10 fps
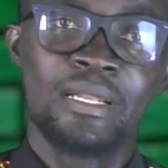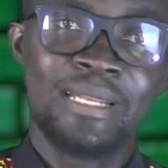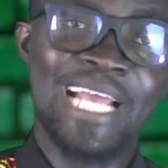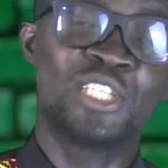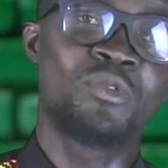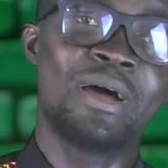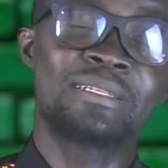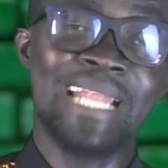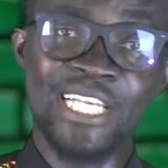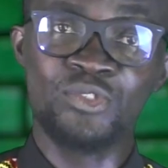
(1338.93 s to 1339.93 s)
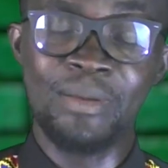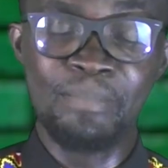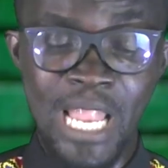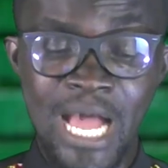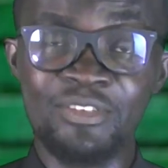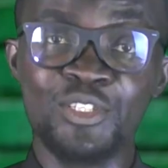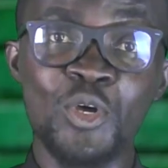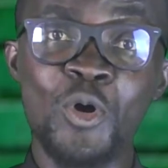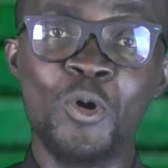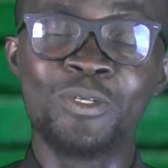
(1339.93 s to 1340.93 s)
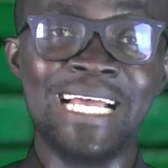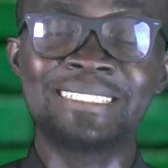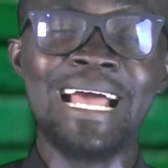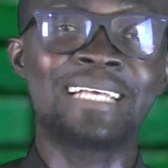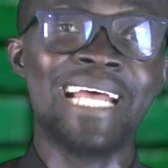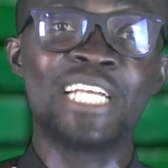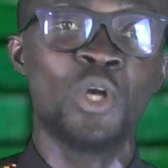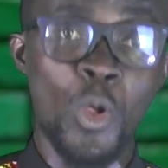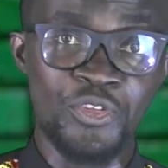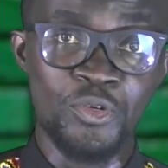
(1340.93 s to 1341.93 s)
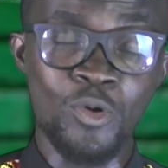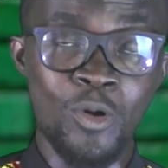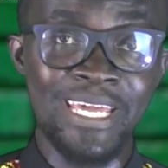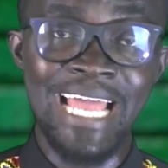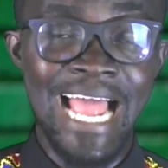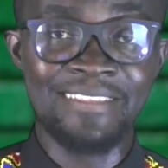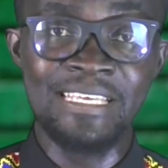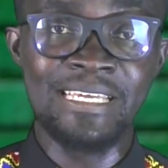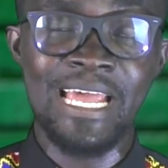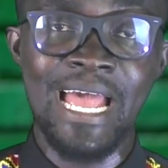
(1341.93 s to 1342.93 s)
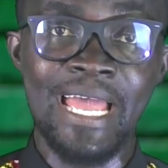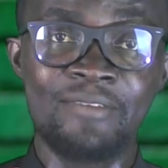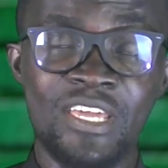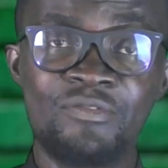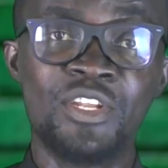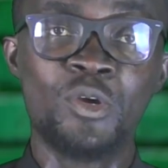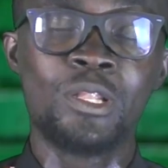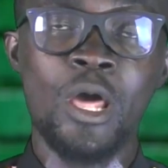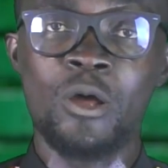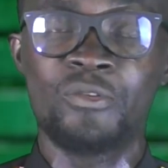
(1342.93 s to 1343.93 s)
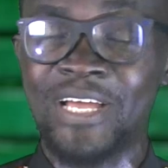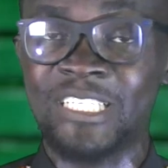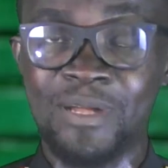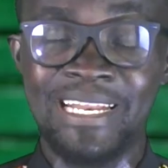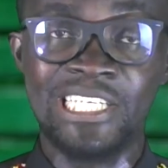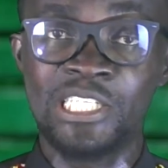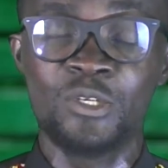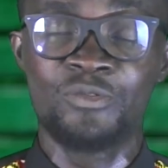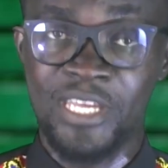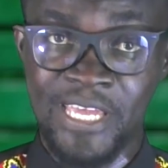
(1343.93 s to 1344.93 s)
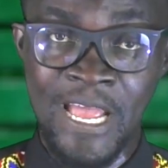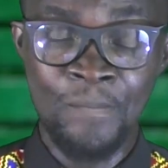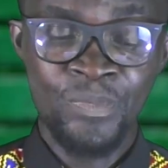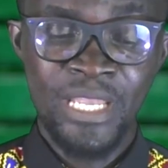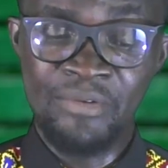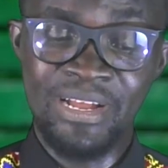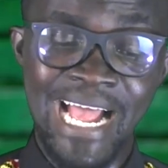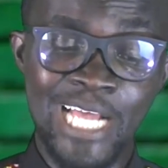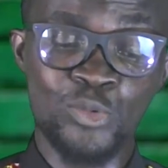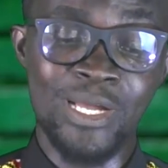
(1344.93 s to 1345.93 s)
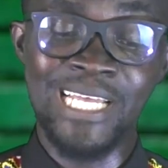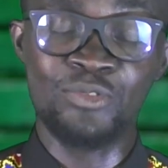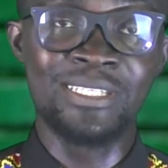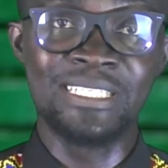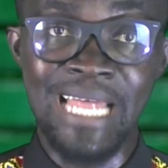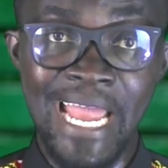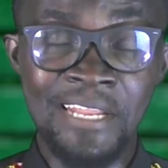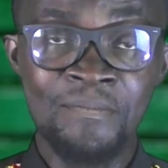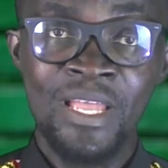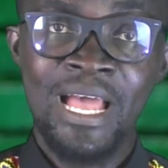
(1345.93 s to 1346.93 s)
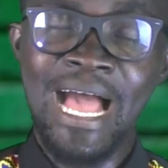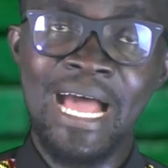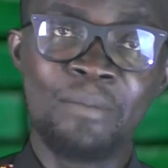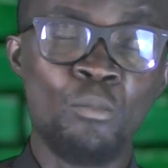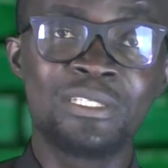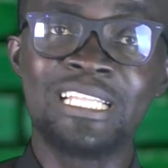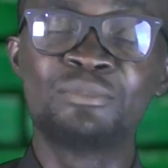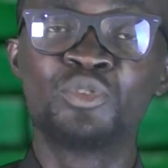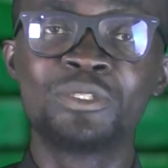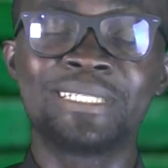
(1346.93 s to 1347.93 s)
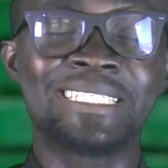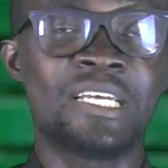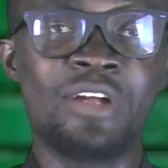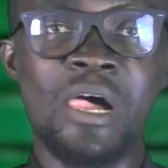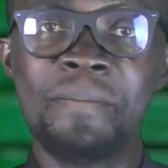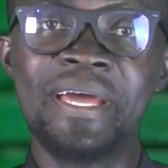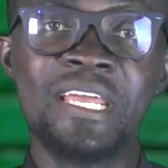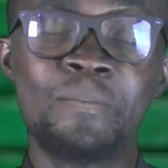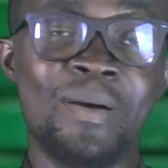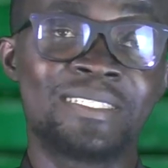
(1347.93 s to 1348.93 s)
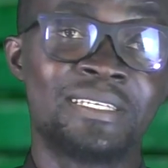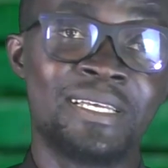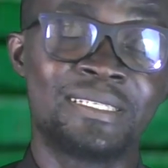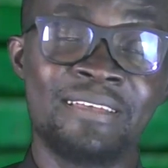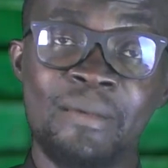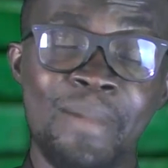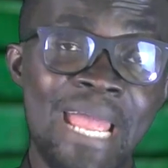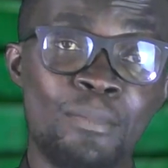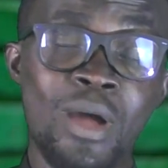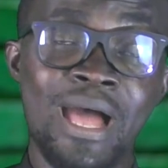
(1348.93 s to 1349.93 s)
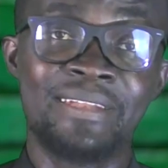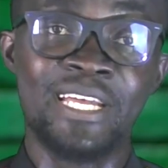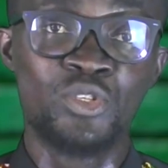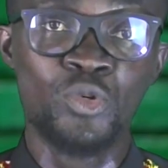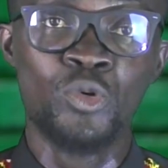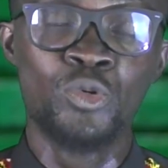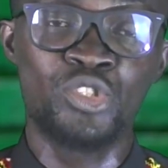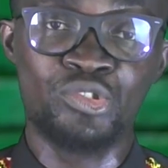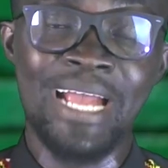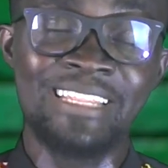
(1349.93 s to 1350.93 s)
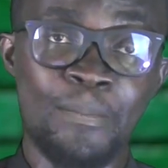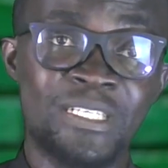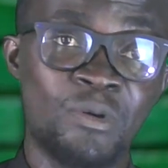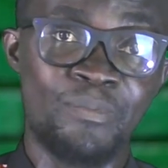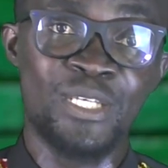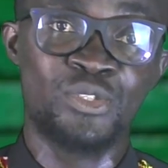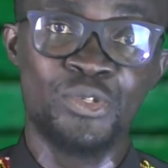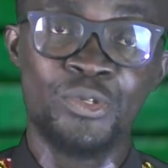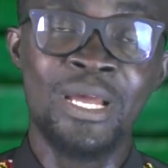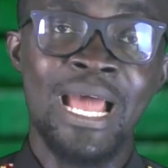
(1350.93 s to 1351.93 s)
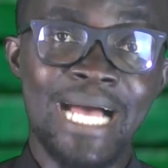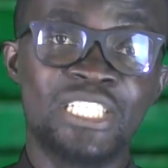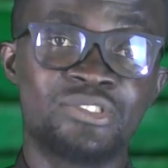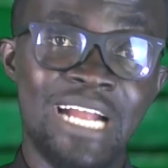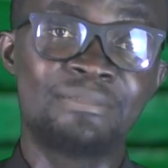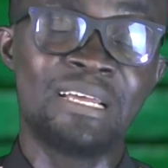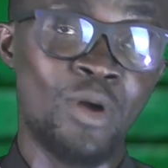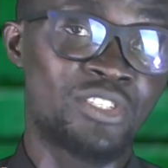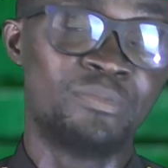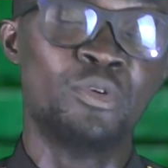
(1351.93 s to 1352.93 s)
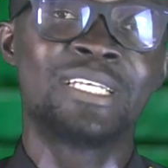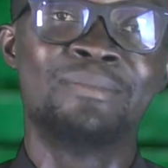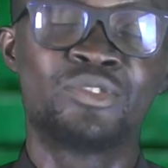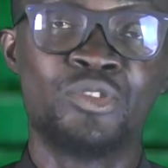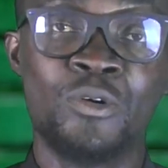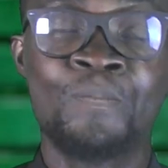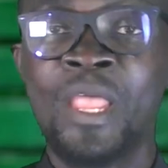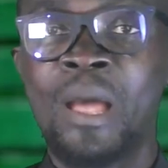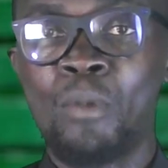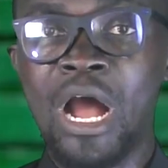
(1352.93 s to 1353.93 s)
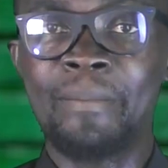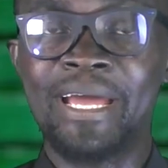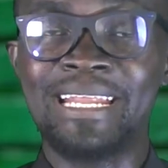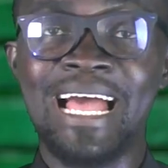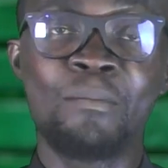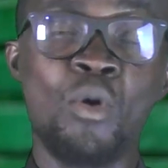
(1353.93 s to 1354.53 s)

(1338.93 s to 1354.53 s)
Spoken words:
Nice one, beloved. So just as I told you, okay, I think I've given you a lot of explanations over here in regards to Isaiah 29, and Muslims do cite many passages in the Bible, and they do try their possible best to ascribe them or attribute them to Muhammad. And